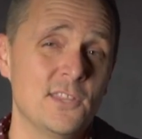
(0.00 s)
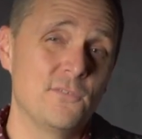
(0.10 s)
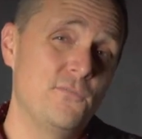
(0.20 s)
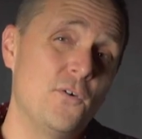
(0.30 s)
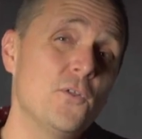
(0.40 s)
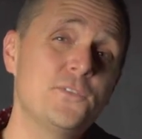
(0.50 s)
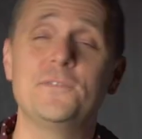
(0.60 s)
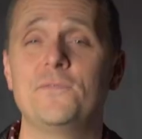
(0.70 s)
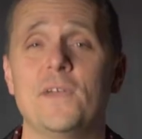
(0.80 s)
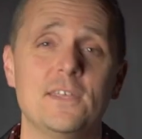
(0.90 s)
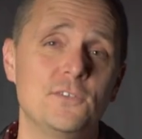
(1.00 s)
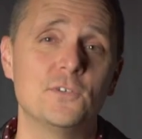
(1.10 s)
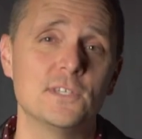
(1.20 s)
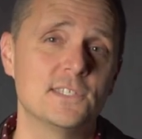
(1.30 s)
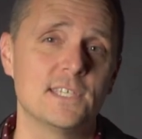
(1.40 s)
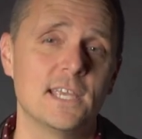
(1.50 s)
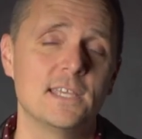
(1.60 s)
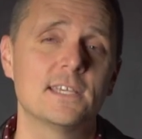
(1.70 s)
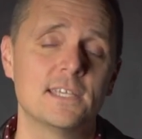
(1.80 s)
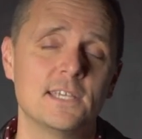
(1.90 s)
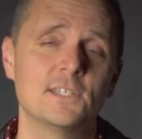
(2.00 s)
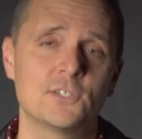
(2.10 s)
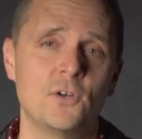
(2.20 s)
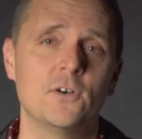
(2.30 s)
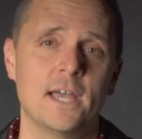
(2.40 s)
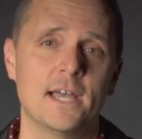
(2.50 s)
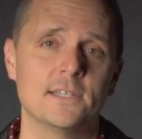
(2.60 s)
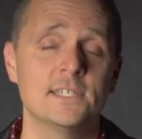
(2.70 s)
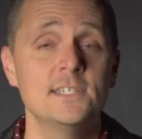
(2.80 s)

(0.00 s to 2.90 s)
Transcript: the faulty faith, you could say, that King Saul has.